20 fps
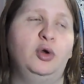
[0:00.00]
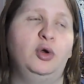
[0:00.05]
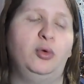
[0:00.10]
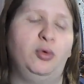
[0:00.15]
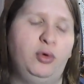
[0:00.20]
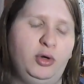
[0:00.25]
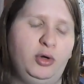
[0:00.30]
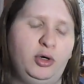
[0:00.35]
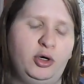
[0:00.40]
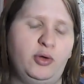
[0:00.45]

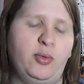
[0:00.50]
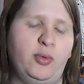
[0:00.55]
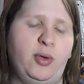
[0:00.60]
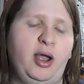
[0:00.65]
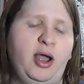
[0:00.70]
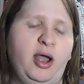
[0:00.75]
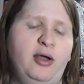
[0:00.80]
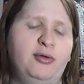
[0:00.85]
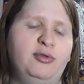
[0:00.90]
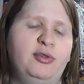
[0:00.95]
ordered
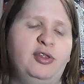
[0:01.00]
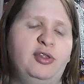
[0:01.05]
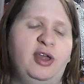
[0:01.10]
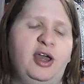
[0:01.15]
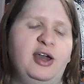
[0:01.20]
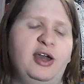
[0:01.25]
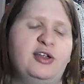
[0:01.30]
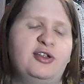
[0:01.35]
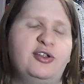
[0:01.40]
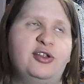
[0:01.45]
around
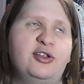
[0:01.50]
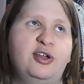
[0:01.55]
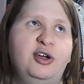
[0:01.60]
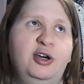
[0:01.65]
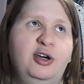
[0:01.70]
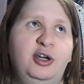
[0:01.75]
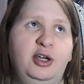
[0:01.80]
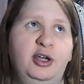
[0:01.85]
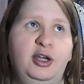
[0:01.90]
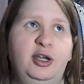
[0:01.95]
slash,
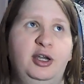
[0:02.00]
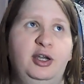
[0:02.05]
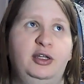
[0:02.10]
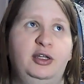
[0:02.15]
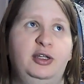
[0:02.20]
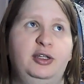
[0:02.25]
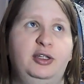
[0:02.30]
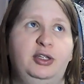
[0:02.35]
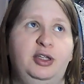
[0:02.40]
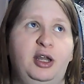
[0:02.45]

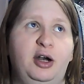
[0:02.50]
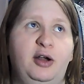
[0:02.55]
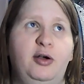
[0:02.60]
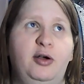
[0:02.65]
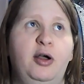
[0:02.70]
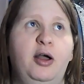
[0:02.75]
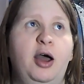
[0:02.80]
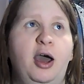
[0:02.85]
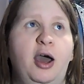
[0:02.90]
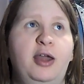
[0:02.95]
you know,
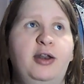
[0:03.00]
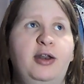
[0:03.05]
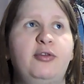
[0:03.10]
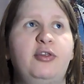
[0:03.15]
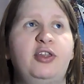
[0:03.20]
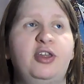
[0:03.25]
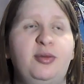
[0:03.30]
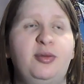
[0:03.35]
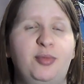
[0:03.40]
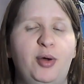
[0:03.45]
I don't
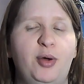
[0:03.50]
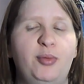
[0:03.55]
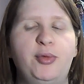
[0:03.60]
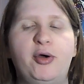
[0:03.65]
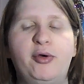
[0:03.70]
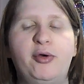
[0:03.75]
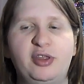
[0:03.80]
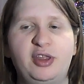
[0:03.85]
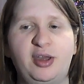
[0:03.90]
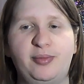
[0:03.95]
see
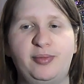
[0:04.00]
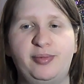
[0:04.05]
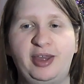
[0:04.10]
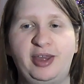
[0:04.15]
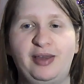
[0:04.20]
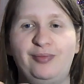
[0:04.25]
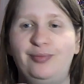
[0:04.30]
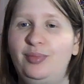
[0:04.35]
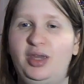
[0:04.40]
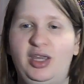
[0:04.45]
Momo as like
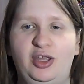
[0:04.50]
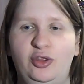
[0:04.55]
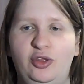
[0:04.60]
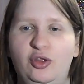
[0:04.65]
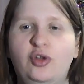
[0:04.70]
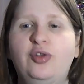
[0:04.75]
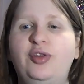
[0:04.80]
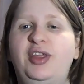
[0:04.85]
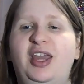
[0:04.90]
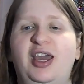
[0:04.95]
being mean
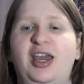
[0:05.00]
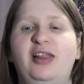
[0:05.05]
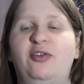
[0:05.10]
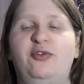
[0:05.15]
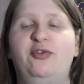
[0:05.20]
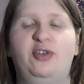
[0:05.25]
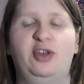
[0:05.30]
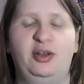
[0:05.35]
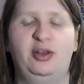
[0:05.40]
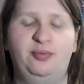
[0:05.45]
to the
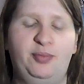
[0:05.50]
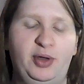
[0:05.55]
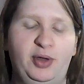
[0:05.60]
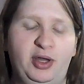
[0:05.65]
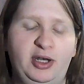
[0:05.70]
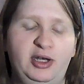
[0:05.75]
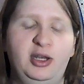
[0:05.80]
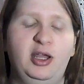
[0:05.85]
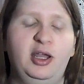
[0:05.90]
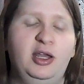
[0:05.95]
elephant,
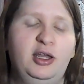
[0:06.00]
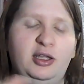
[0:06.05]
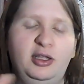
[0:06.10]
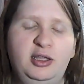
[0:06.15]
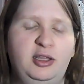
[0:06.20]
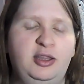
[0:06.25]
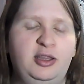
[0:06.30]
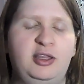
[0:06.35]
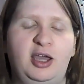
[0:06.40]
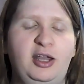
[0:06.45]
but
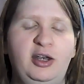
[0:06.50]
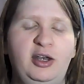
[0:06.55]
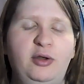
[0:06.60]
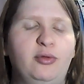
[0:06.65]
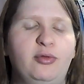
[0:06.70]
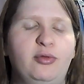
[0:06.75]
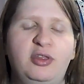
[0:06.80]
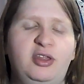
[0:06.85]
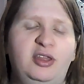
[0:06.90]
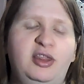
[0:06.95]
I
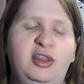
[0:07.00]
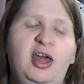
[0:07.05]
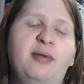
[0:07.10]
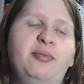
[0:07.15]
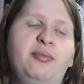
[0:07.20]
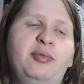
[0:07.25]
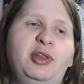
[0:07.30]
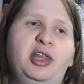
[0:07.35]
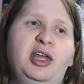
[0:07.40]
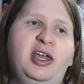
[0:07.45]
don't see
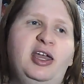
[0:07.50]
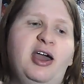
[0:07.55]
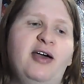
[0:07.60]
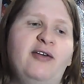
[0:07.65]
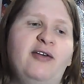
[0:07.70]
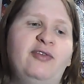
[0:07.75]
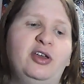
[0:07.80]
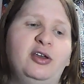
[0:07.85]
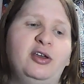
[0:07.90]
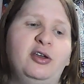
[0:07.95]
that. But like
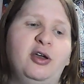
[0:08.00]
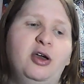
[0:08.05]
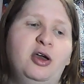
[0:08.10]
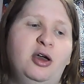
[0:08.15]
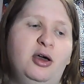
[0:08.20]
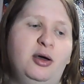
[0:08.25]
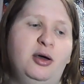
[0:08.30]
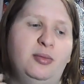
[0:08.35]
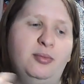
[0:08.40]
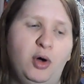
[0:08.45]
having
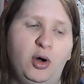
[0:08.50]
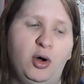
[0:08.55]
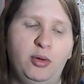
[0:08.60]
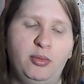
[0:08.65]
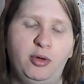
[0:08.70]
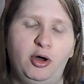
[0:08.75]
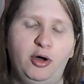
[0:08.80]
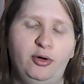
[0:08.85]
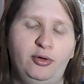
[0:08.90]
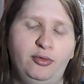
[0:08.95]

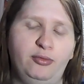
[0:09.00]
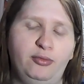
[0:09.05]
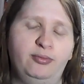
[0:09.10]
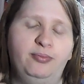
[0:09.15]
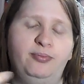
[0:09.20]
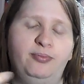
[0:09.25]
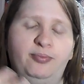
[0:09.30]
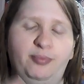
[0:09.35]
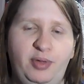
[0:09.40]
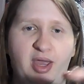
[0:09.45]
Momo
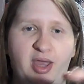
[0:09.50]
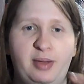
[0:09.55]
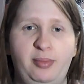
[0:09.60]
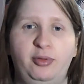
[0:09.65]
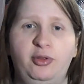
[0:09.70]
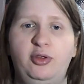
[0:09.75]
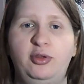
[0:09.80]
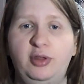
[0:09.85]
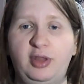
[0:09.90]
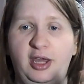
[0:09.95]
be
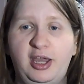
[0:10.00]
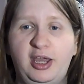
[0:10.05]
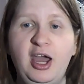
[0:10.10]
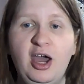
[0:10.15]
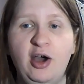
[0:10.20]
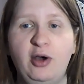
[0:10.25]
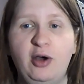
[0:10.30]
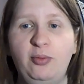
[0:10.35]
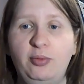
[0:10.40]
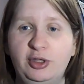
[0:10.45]
able to like
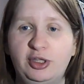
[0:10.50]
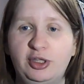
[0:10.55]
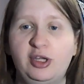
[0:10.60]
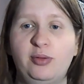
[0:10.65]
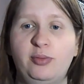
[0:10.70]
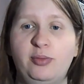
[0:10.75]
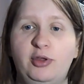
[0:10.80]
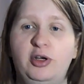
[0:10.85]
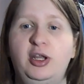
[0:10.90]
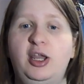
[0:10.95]
help with
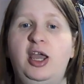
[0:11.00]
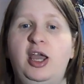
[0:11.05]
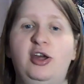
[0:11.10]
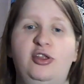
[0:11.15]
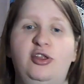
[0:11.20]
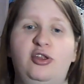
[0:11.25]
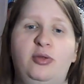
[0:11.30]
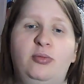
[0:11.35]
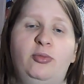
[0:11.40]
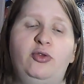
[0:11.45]

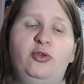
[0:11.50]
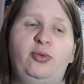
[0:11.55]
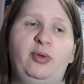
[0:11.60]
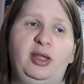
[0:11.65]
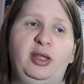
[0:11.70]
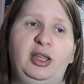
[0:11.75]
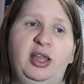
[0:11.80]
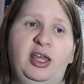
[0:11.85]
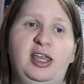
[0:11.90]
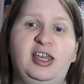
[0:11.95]
communication
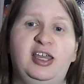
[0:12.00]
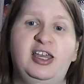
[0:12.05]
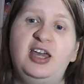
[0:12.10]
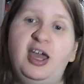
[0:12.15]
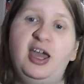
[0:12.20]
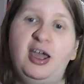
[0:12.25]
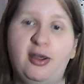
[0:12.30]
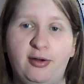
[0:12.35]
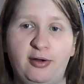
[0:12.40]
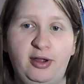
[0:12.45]
between like
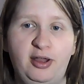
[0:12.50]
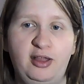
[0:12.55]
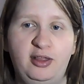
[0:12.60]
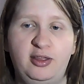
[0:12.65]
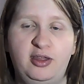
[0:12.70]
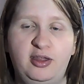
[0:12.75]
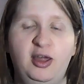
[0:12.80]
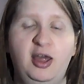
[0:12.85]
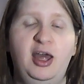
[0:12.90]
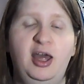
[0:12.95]

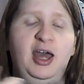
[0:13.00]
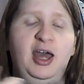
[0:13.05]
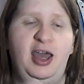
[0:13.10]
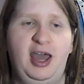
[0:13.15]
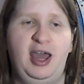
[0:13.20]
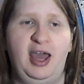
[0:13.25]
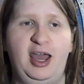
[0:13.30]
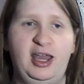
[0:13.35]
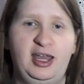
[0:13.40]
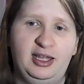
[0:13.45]
Carrot
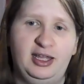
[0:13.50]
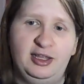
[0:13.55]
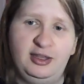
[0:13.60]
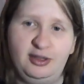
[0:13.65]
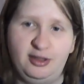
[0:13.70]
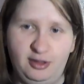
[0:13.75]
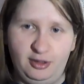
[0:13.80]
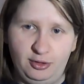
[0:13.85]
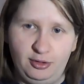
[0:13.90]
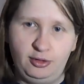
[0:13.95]

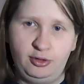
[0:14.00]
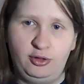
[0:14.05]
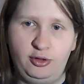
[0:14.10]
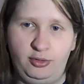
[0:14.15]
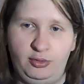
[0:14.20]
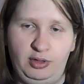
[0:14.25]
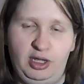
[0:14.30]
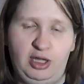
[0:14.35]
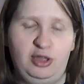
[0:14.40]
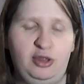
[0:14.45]
and
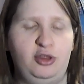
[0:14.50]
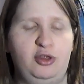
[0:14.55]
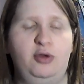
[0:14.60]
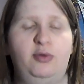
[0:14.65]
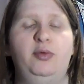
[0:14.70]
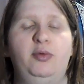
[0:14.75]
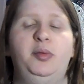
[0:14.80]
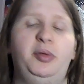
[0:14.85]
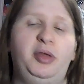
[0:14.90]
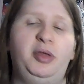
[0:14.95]

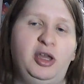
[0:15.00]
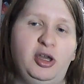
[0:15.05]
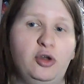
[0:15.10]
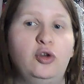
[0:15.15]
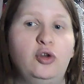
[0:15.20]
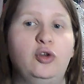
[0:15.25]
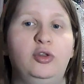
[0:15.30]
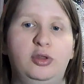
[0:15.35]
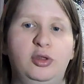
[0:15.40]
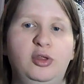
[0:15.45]
Zunisha would be a
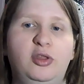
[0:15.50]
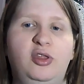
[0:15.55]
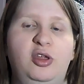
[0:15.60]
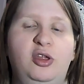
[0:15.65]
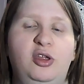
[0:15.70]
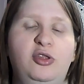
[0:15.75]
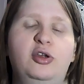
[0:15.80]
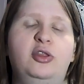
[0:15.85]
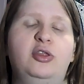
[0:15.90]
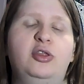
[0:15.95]
good
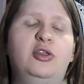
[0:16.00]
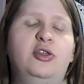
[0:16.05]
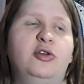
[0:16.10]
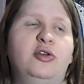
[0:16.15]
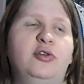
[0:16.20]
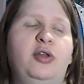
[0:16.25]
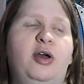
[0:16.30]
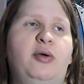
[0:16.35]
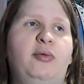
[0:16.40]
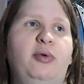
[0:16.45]
decision.
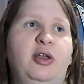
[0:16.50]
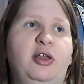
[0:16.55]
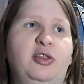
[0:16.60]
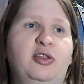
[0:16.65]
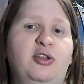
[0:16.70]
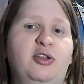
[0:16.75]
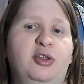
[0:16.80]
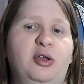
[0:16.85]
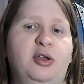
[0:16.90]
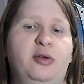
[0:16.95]
So that way it's
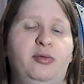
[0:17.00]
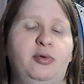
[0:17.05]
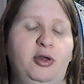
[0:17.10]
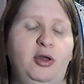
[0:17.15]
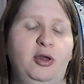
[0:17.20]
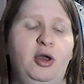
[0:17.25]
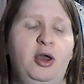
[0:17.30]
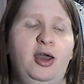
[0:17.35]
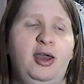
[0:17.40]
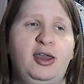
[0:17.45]
just like,
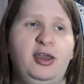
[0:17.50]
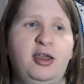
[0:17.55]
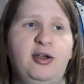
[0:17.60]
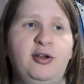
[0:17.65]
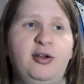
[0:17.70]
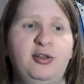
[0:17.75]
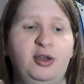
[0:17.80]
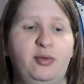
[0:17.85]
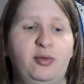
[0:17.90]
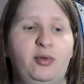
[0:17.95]
well,
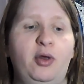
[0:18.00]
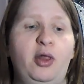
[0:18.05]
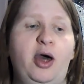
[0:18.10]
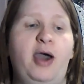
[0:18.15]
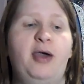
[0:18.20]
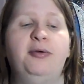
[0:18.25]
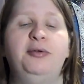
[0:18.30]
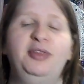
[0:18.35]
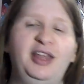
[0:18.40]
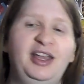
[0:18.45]
Kara's like, well,
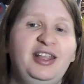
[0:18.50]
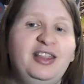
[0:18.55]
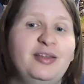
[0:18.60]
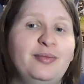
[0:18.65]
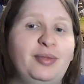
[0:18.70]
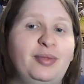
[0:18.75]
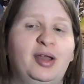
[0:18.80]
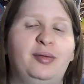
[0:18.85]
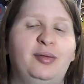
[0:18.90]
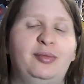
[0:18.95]
I would like to
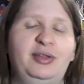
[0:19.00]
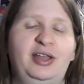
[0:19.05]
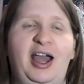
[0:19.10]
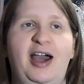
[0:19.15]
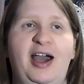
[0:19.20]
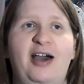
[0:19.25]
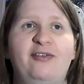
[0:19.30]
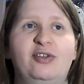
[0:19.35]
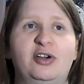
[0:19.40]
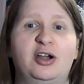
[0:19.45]
be able to
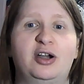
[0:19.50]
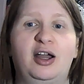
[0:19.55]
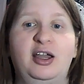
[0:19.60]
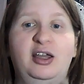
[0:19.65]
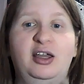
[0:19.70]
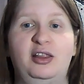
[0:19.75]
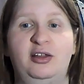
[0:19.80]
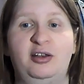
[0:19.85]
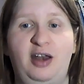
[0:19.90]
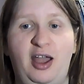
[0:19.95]
have our
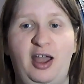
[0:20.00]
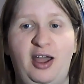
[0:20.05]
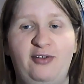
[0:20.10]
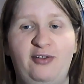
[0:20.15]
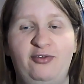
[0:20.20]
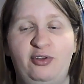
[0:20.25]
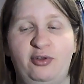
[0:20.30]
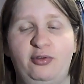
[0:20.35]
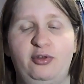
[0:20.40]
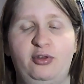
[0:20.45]
island,
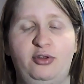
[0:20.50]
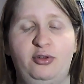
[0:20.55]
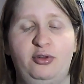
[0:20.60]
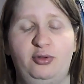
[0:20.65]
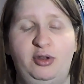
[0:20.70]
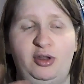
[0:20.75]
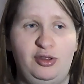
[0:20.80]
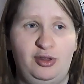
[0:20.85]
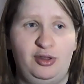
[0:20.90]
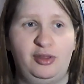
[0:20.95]
have
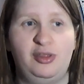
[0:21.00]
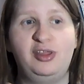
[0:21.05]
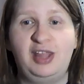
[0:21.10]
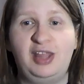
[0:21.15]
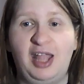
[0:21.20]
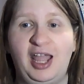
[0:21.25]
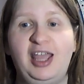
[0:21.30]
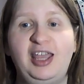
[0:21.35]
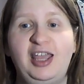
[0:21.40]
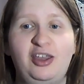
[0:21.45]
Zunisha
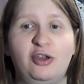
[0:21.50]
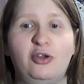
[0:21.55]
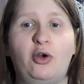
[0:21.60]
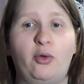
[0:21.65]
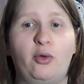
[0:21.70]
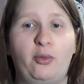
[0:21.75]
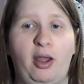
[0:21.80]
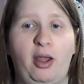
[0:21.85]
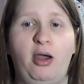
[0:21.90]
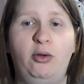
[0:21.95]
stay here
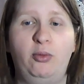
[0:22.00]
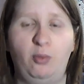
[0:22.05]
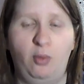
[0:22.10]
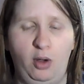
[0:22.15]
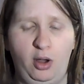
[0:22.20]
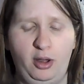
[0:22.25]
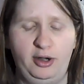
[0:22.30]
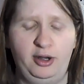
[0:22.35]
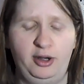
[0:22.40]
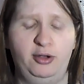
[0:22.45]
around
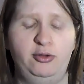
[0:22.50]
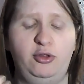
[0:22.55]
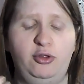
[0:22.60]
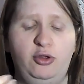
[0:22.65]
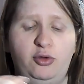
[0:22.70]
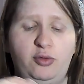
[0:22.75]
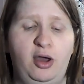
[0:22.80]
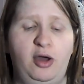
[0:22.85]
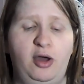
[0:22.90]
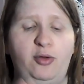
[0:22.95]
Wano
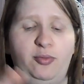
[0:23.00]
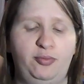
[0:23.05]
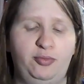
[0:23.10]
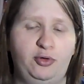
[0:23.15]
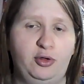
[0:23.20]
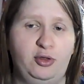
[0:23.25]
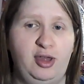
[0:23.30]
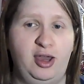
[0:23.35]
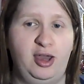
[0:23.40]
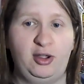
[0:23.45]
to help
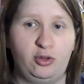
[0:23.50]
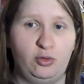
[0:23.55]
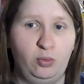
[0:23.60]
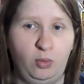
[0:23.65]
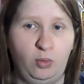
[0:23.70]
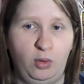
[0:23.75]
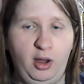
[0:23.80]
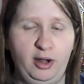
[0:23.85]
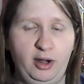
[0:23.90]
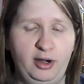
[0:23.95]
protect
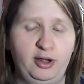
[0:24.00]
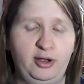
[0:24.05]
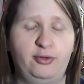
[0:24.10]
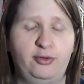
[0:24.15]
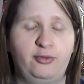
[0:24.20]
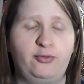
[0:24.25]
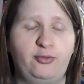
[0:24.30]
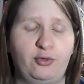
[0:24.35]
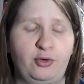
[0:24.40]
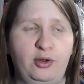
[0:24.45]

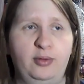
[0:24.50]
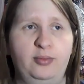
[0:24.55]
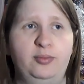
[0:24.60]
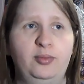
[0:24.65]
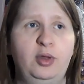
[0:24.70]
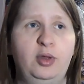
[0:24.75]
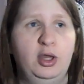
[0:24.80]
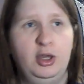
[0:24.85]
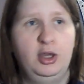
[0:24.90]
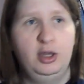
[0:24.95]
Wano
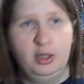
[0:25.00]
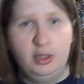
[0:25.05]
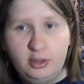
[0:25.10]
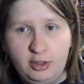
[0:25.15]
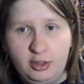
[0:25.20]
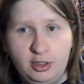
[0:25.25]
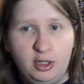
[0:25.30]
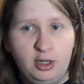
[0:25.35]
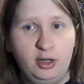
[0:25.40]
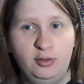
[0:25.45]
from,
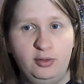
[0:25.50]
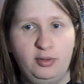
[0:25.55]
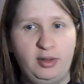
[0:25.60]
you know,